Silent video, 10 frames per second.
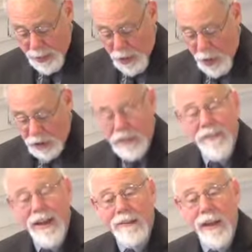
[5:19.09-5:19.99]
the course
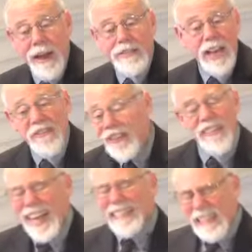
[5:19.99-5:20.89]
of our lives, I
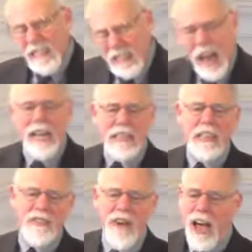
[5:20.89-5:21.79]
feel that does not
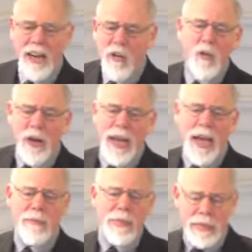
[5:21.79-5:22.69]
define who I am